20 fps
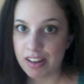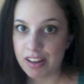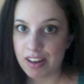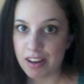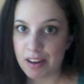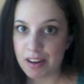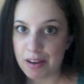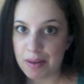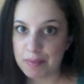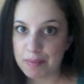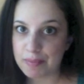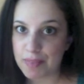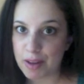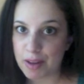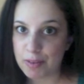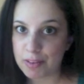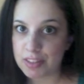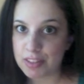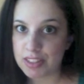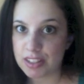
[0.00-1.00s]
That
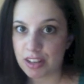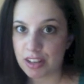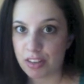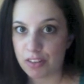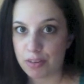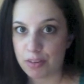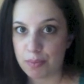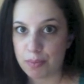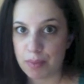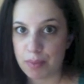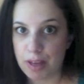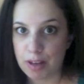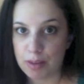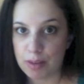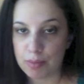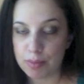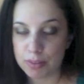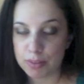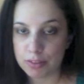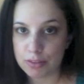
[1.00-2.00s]
one's another pale
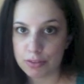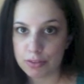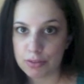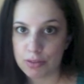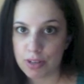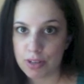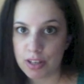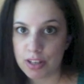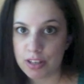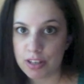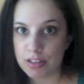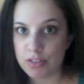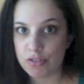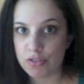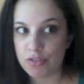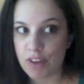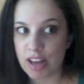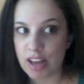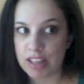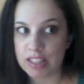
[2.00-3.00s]
blue
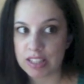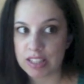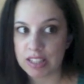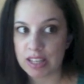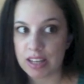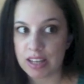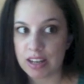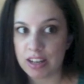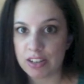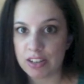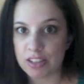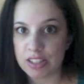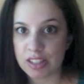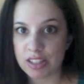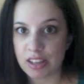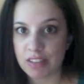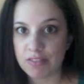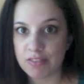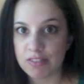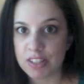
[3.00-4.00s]
dress, and I just
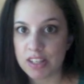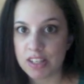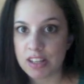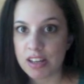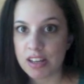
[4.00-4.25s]
loved